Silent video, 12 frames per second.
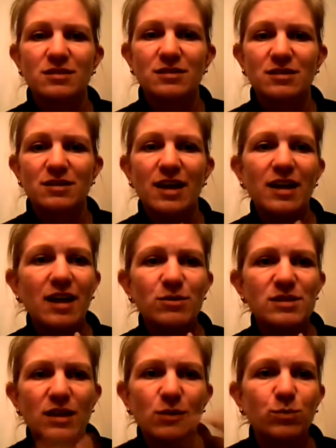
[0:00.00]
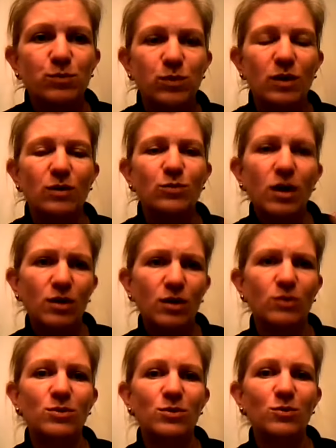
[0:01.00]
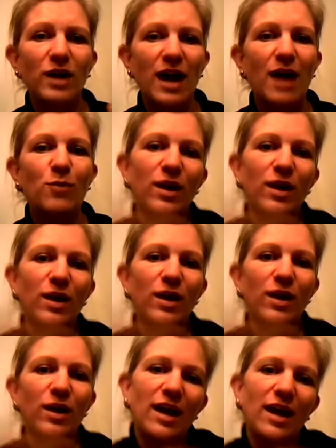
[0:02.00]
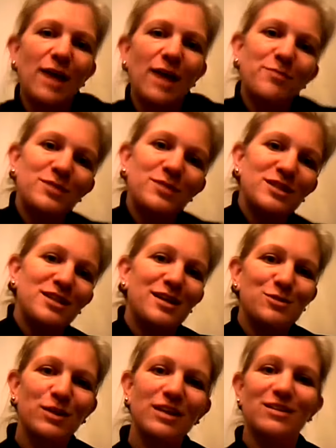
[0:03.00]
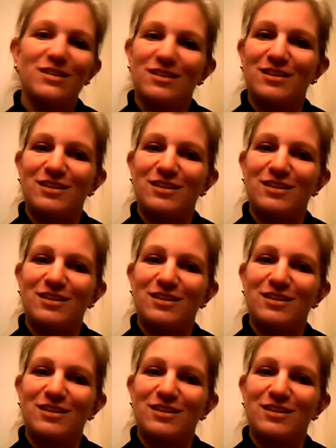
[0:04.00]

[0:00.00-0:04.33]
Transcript: And I was like, whoa, what happened to that sweet